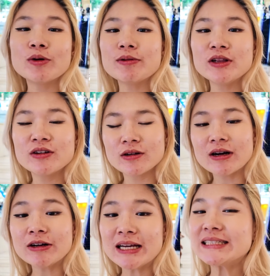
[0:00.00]
we will look
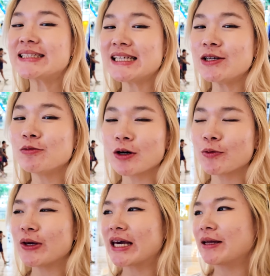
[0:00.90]
around and see
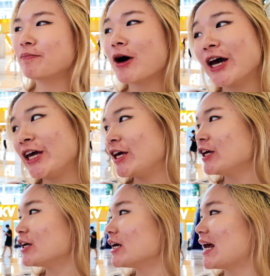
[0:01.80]
what we can buy
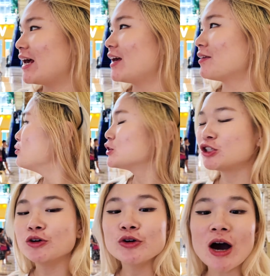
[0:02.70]
here, and we'll
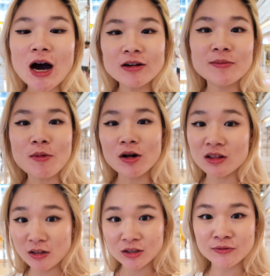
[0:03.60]
show you how the
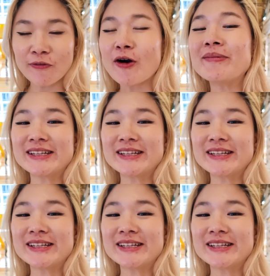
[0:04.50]
mall looks from